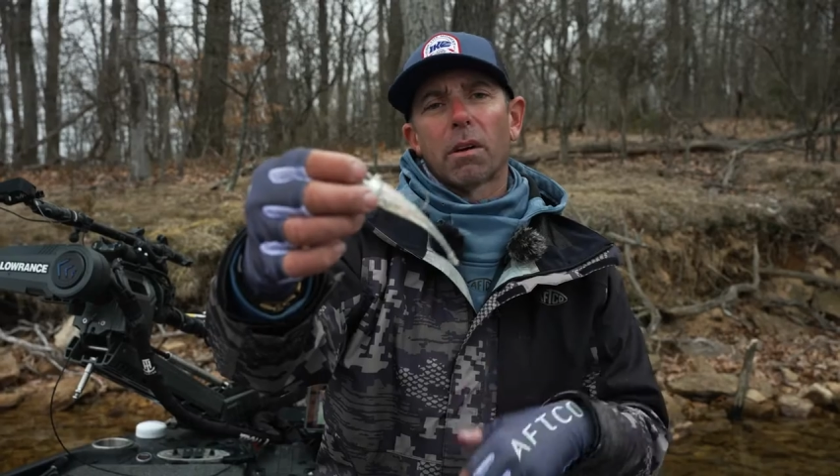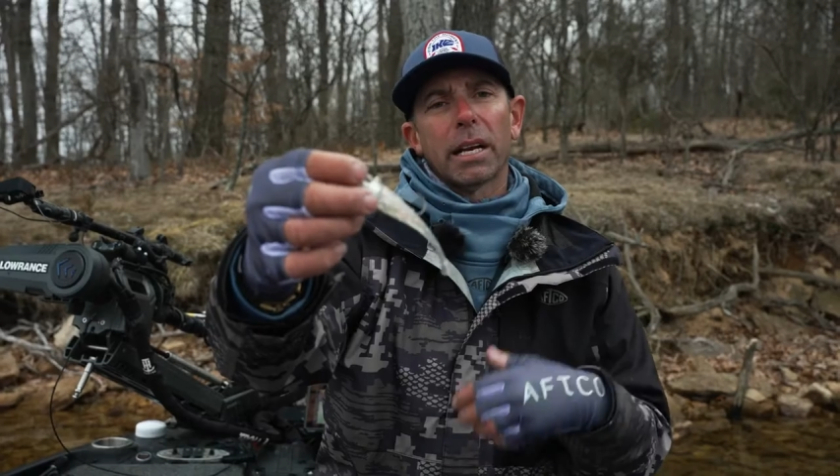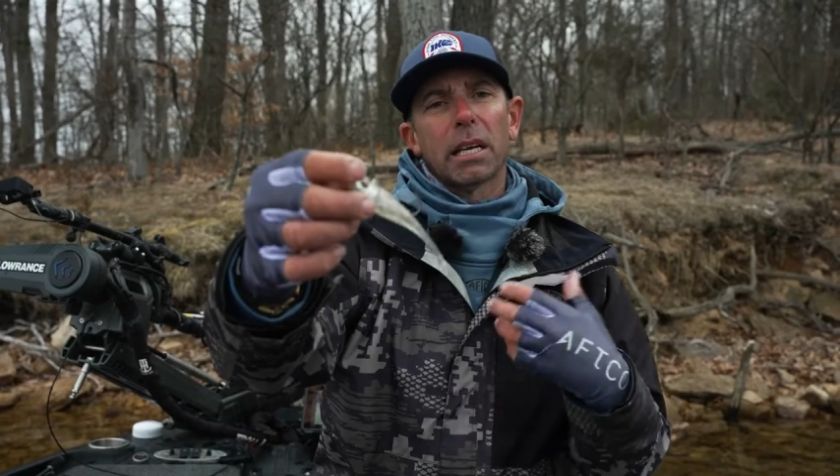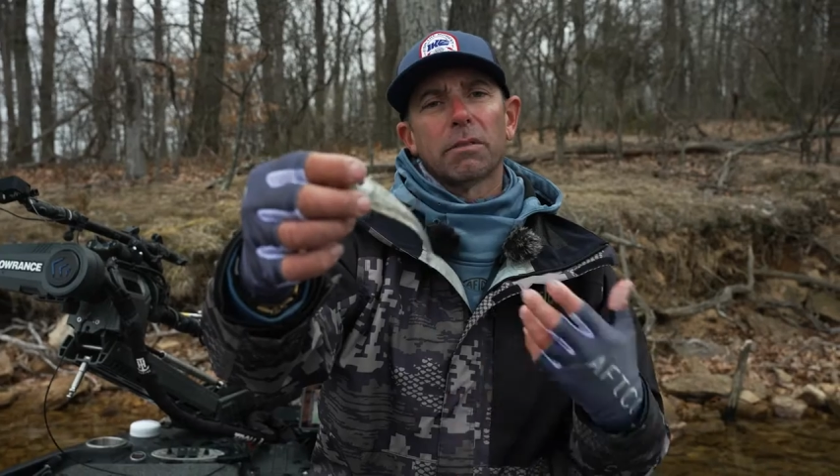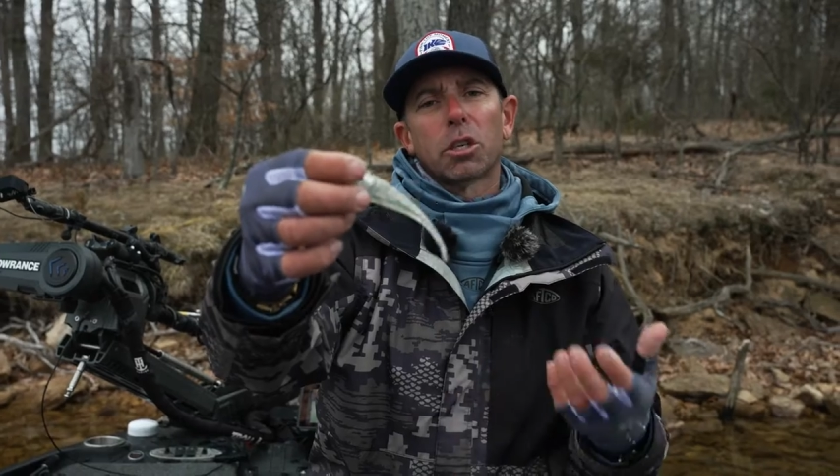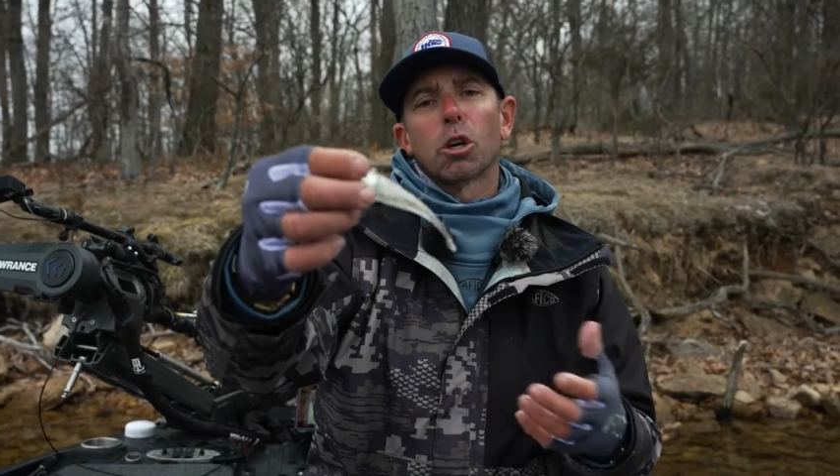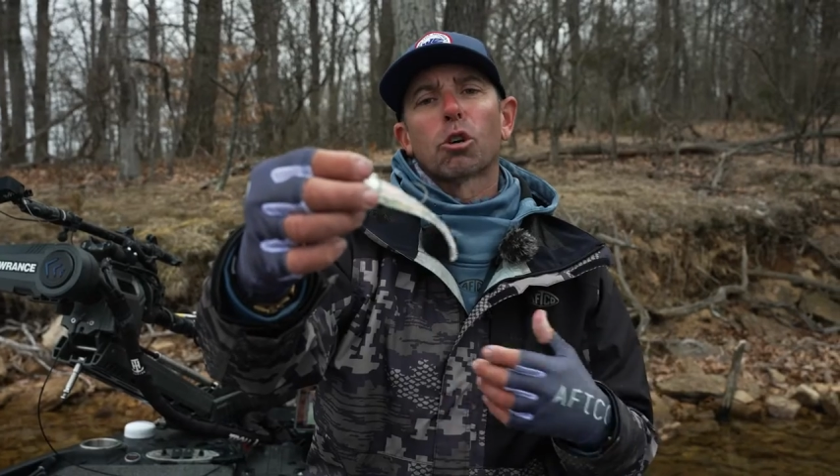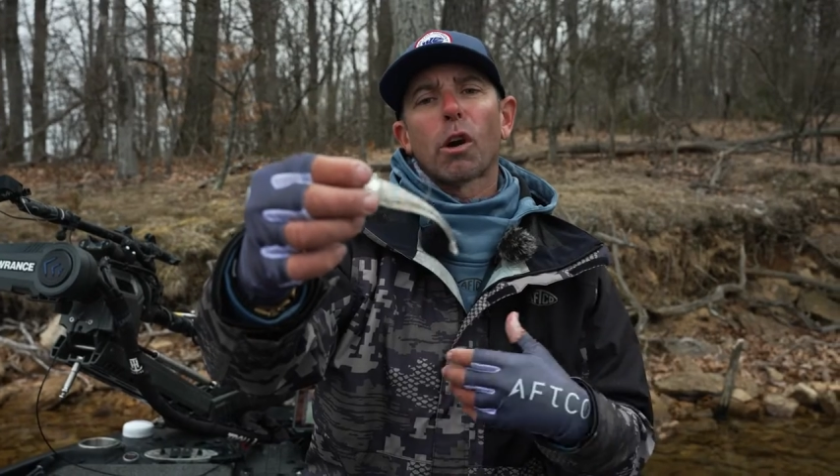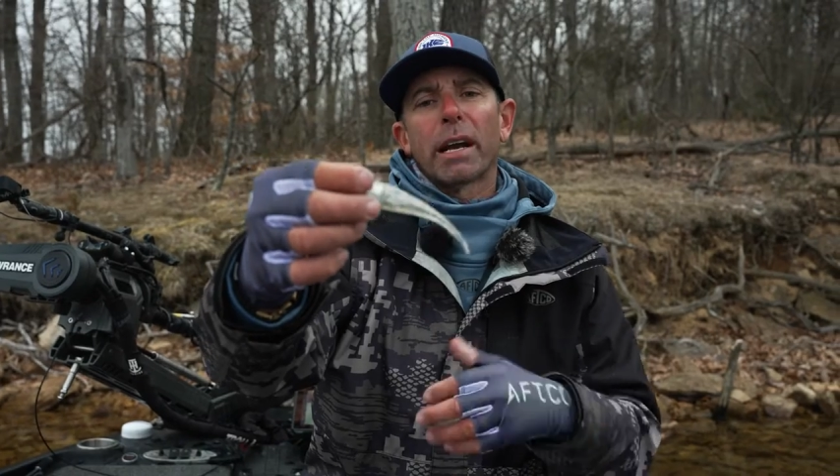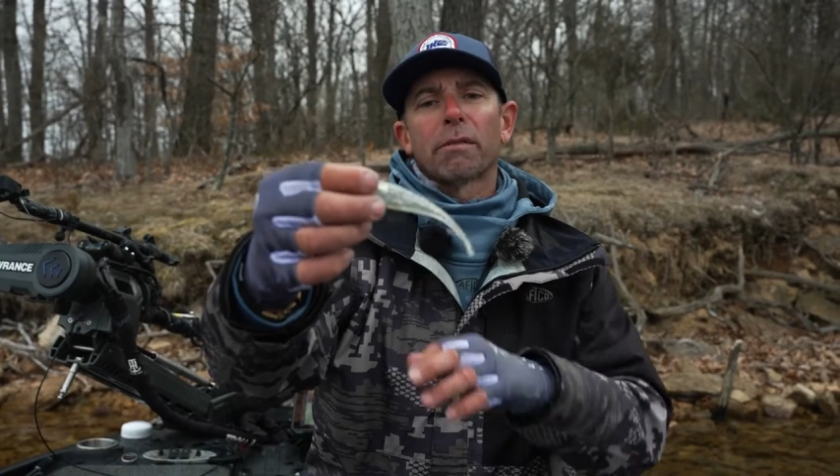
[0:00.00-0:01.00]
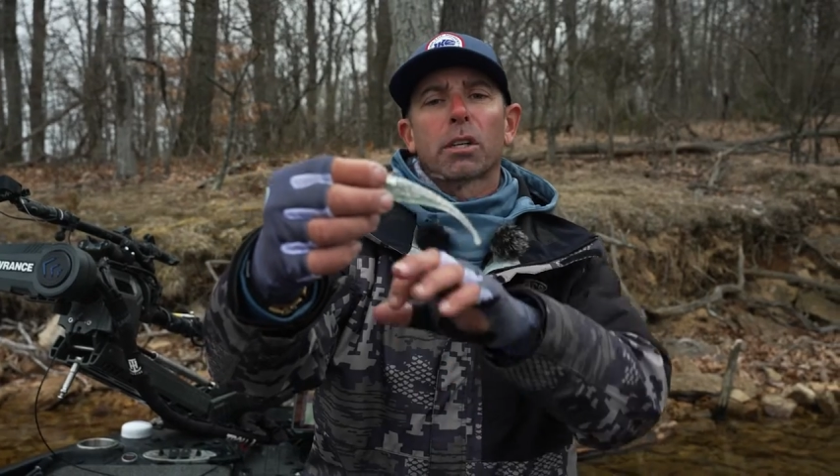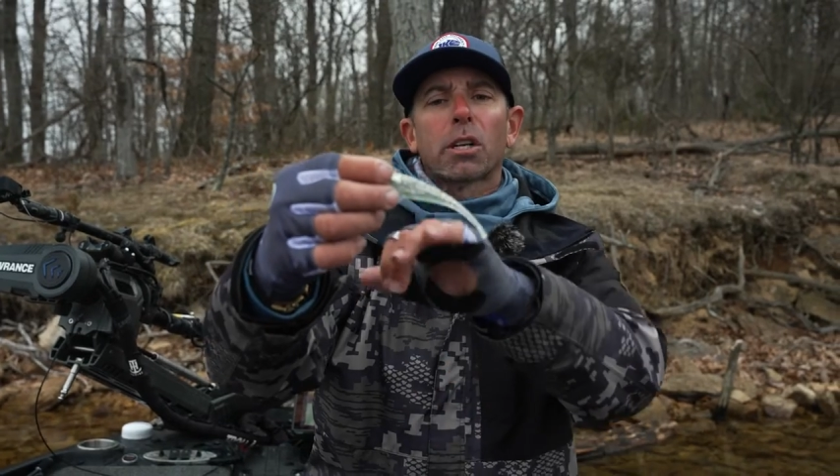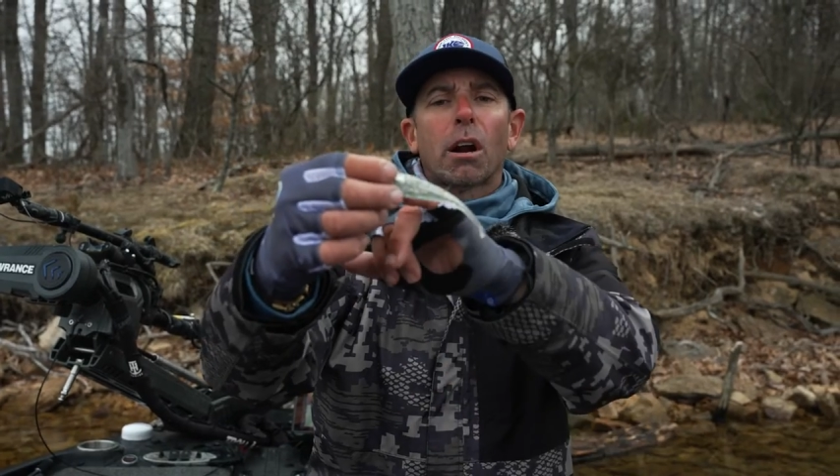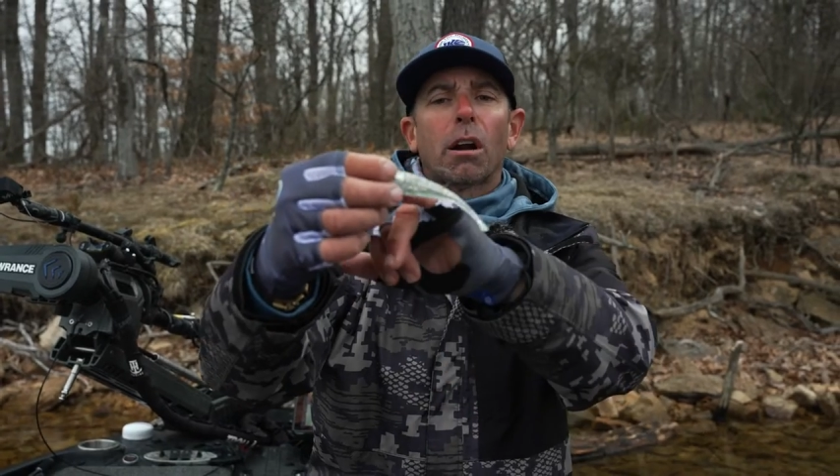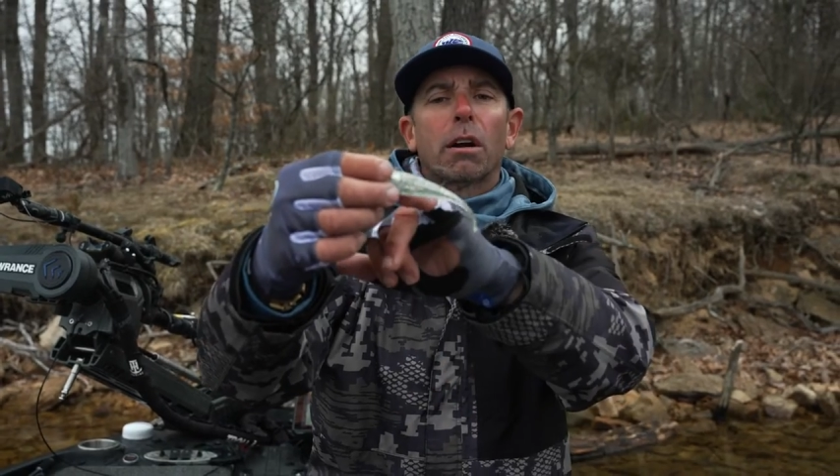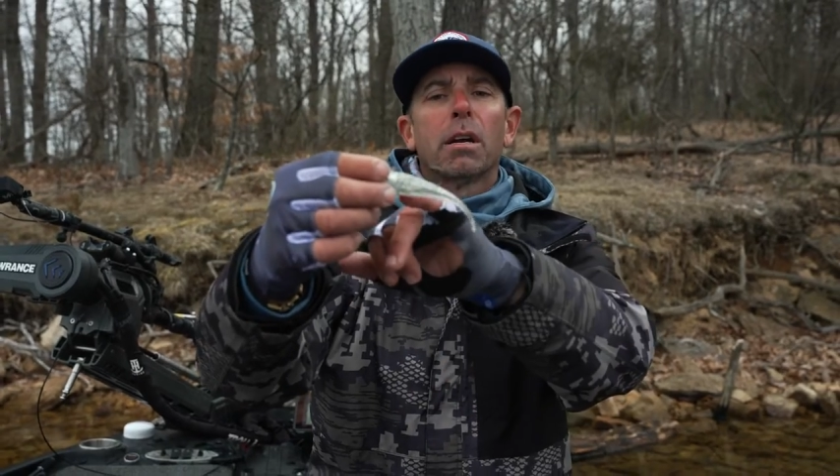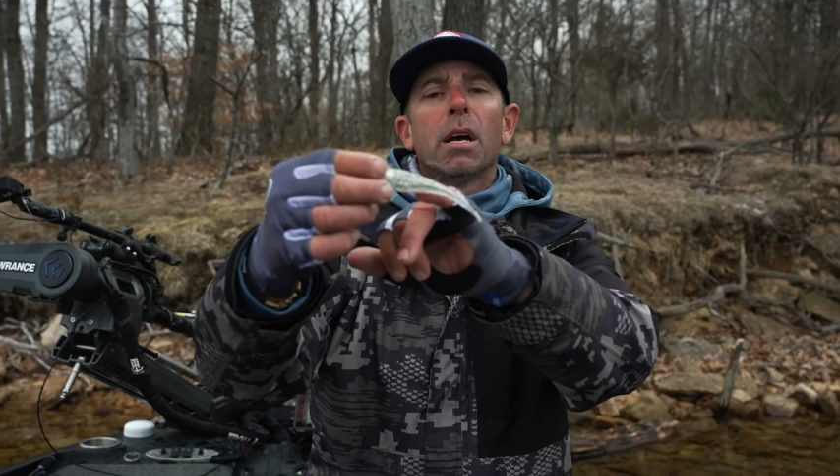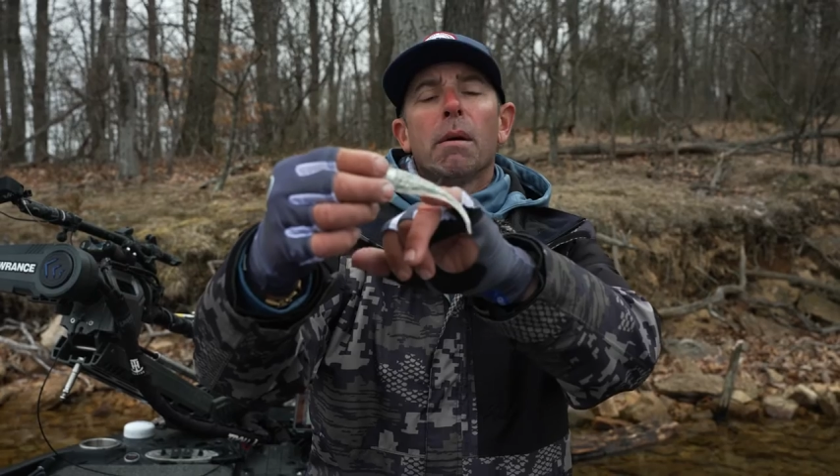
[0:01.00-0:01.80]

right? Gives you a great return